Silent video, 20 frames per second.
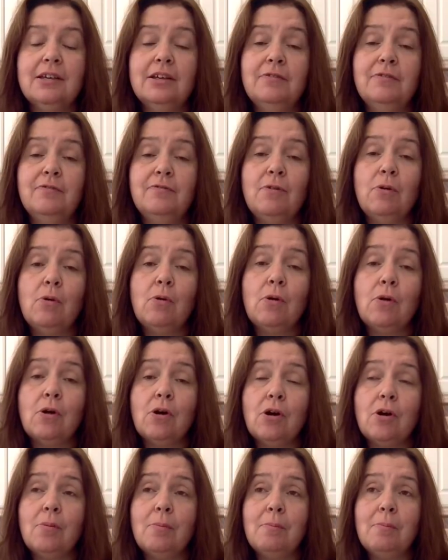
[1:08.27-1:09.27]

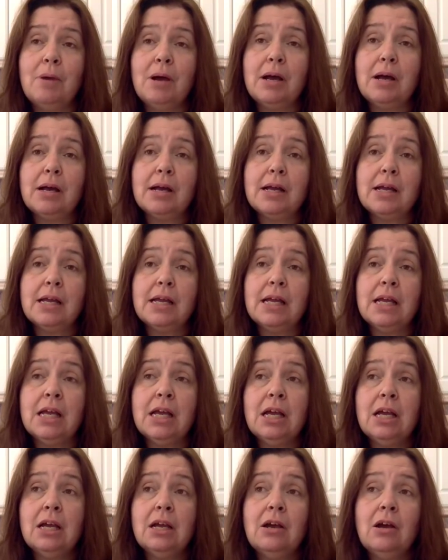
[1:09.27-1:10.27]
for my
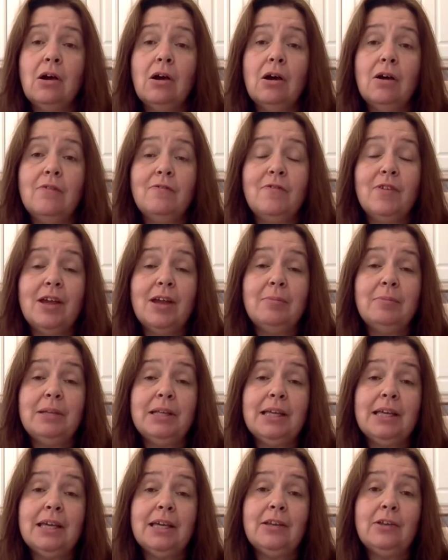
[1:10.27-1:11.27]

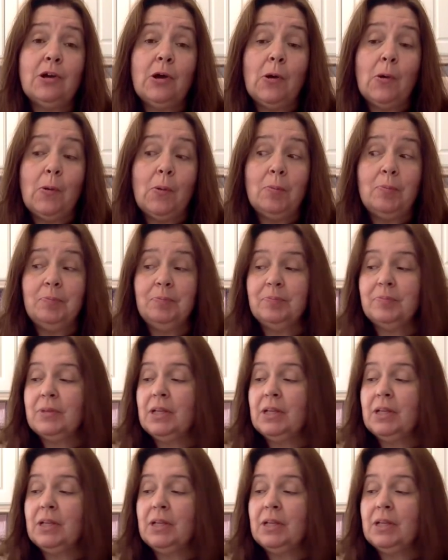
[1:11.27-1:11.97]
family and home.